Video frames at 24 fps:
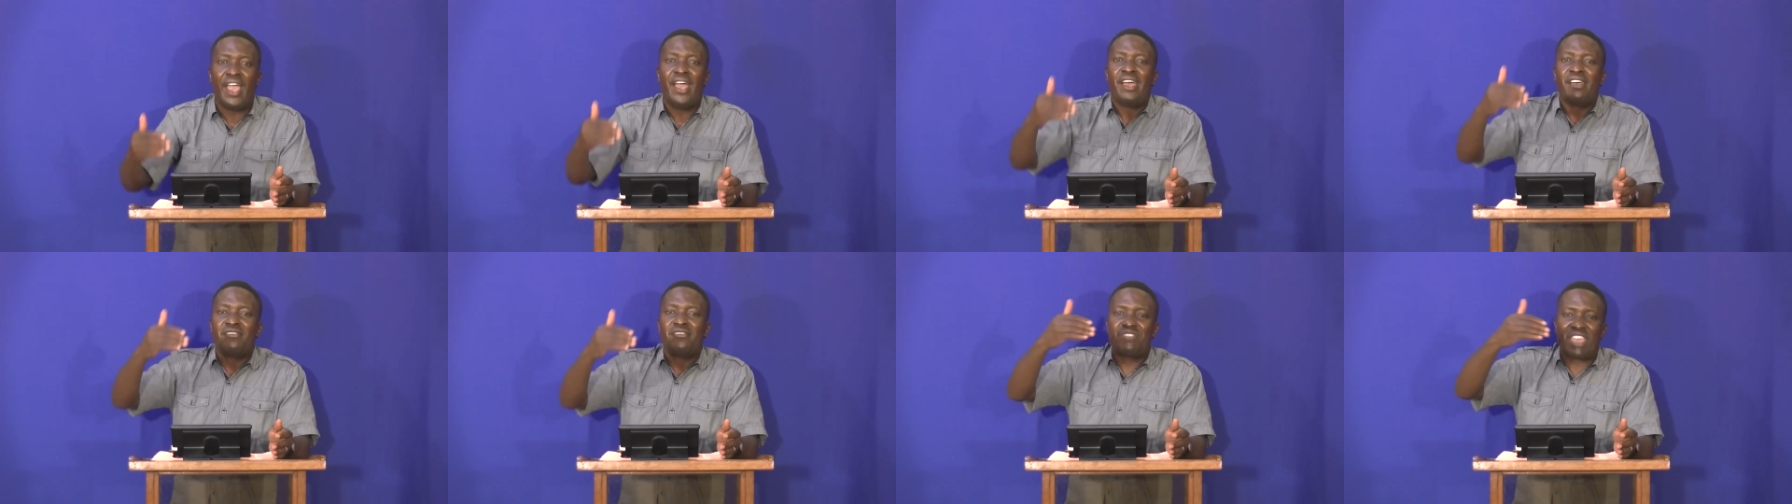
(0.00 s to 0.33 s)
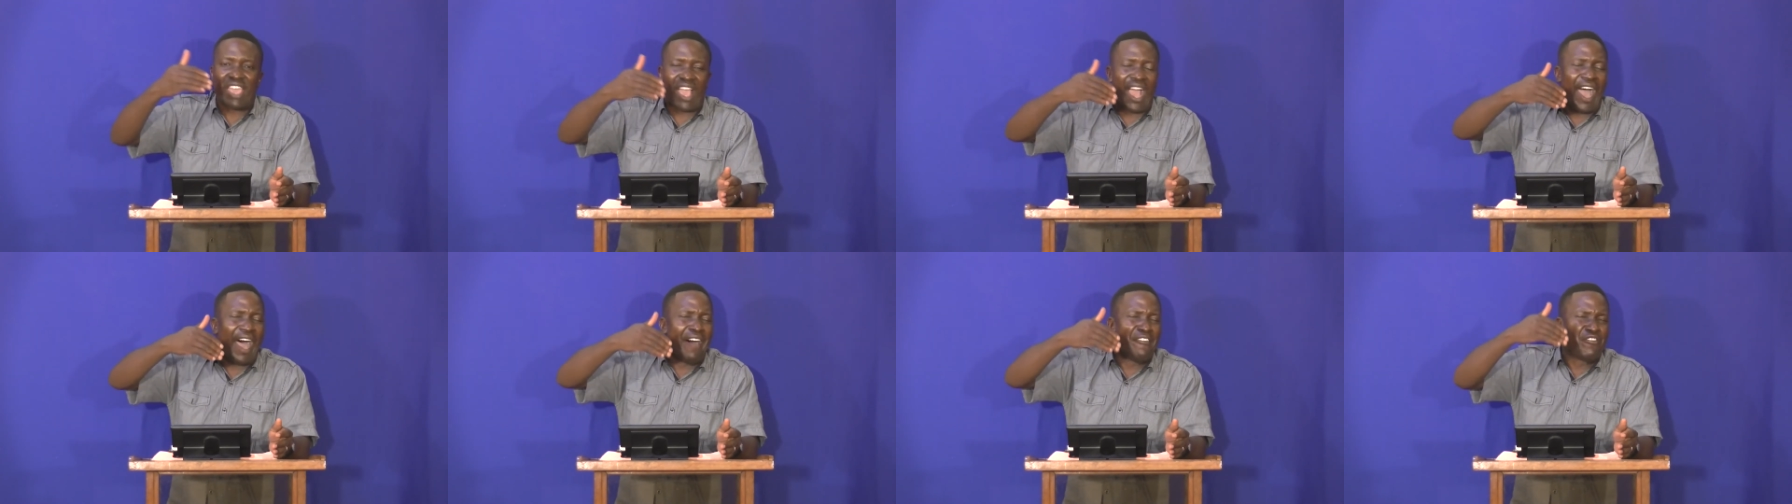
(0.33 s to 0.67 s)
They
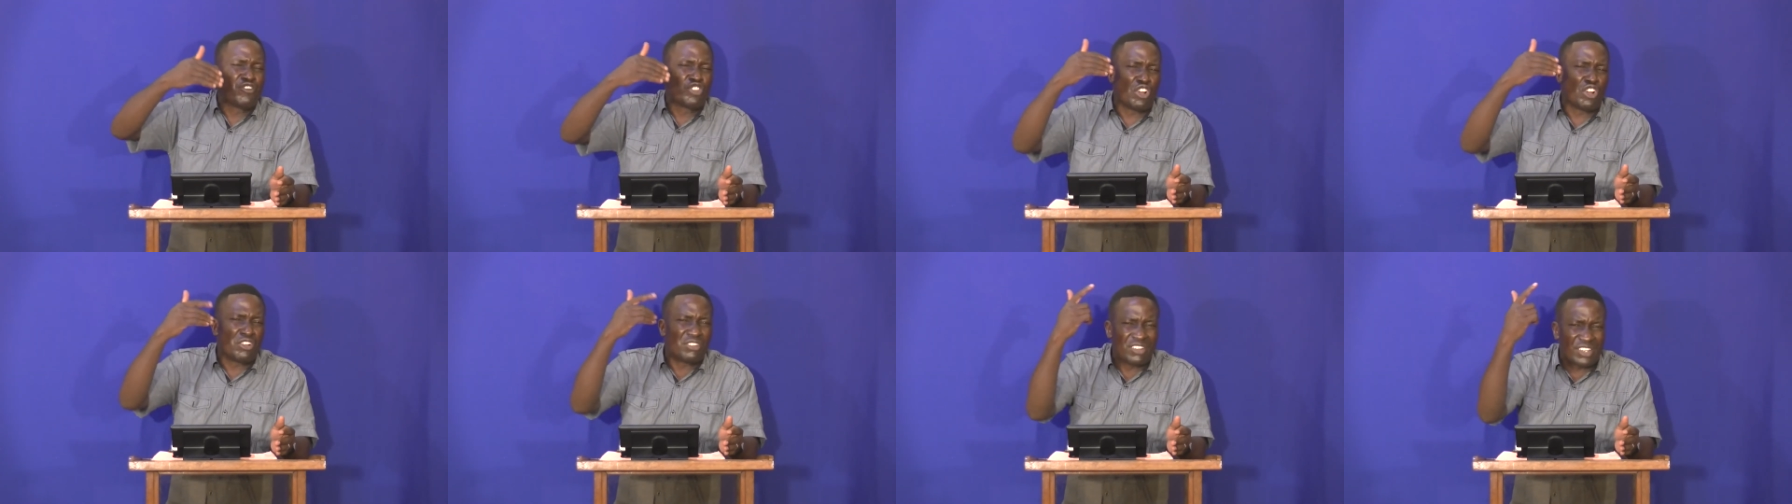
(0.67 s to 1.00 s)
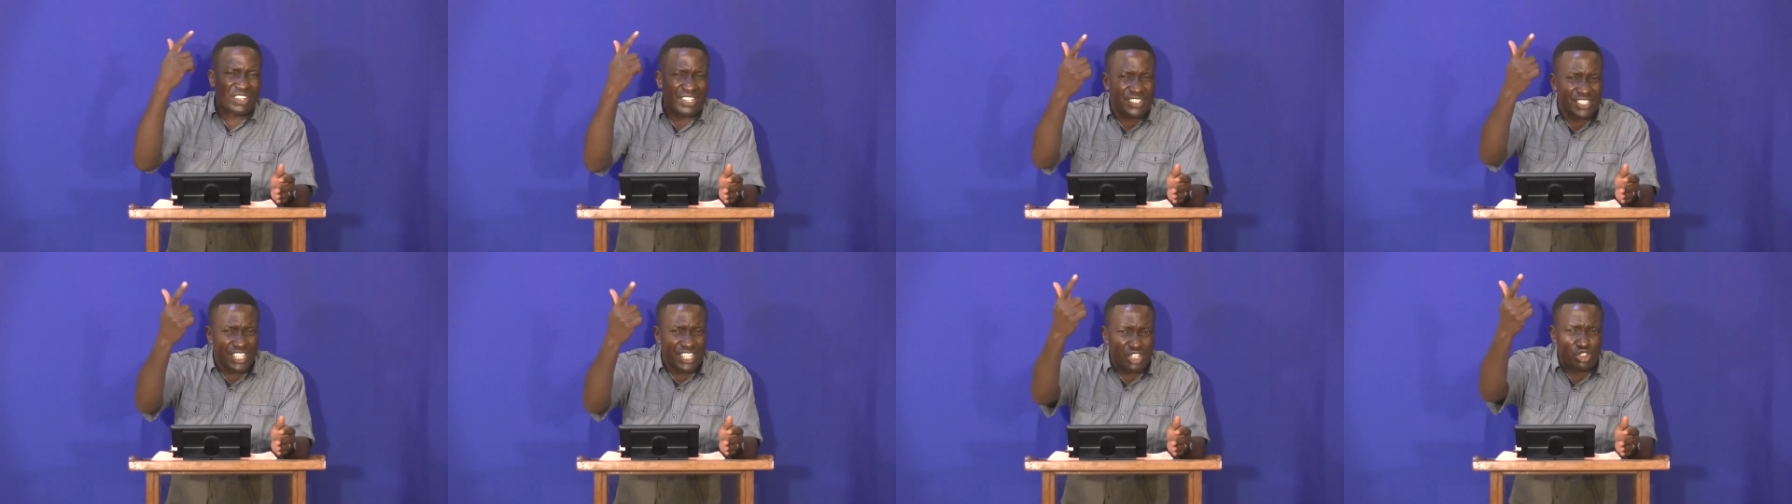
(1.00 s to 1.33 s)
have not
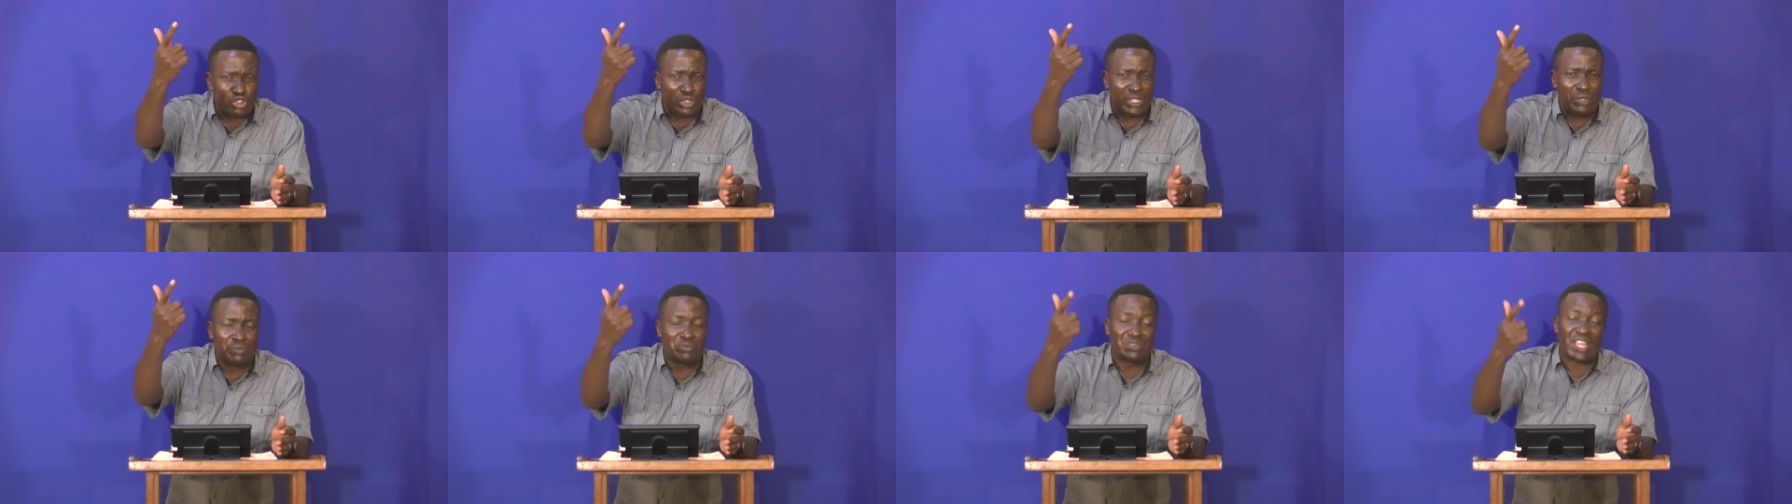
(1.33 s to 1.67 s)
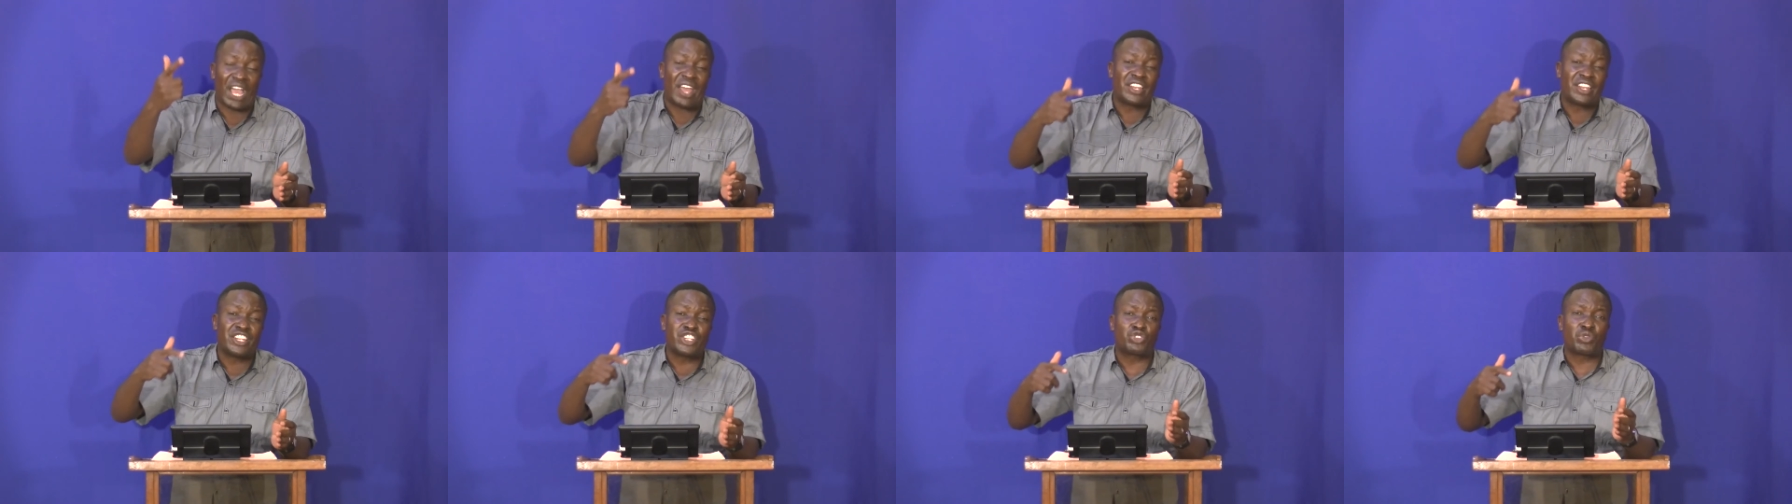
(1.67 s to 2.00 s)
listened to Him.
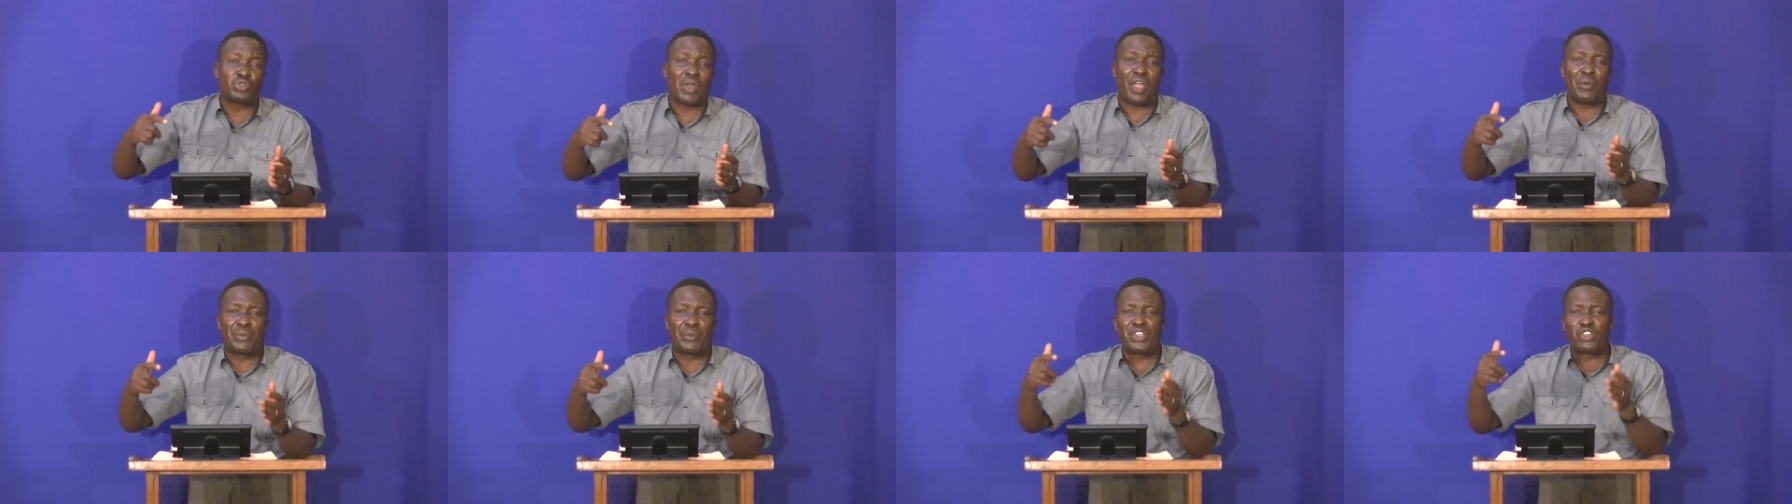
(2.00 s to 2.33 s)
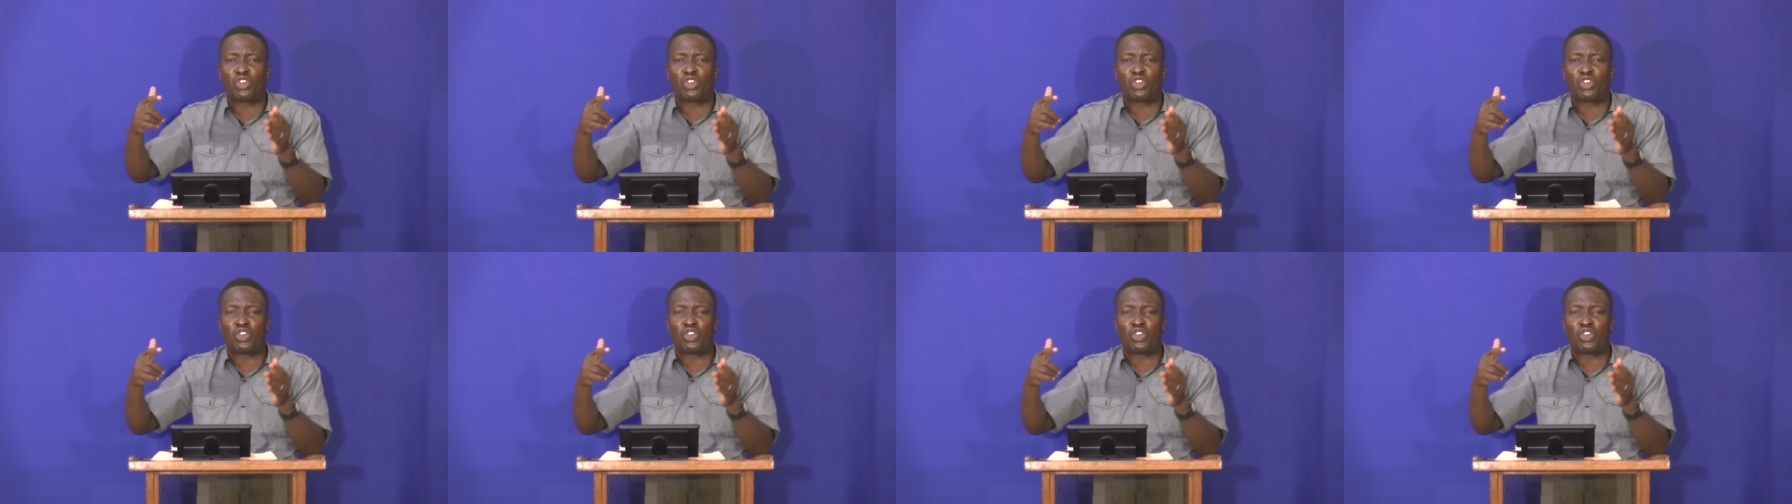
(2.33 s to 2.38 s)
That is why we